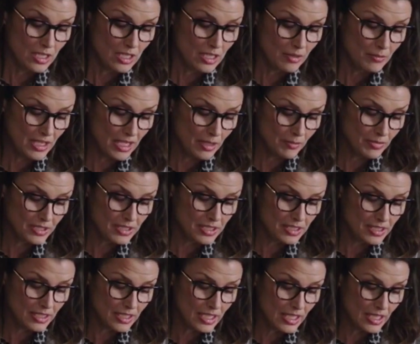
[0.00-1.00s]
Well, I'm happy to
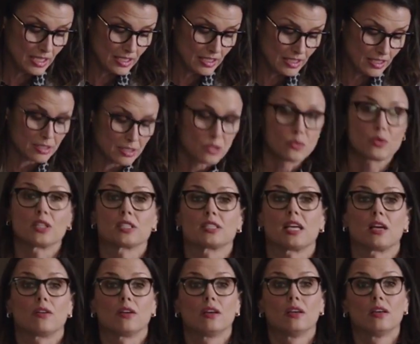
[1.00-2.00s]
see that Eddie has worked
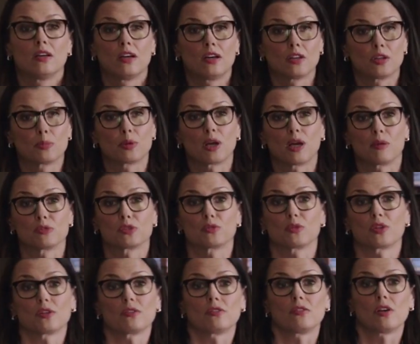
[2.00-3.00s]
out all the problems
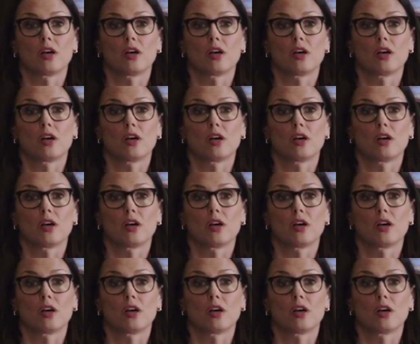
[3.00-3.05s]
with her